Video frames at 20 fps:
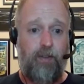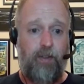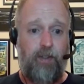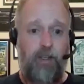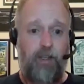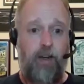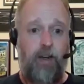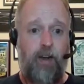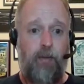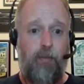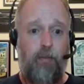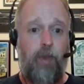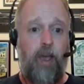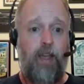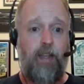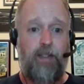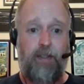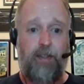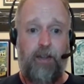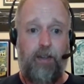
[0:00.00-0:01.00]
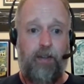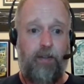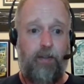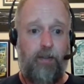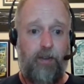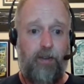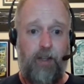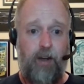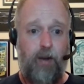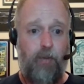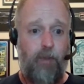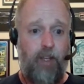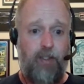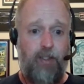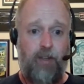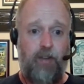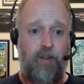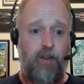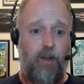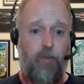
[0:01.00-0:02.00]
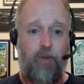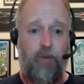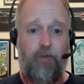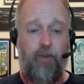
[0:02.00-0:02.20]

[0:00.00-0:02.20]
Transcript: did an amazing job with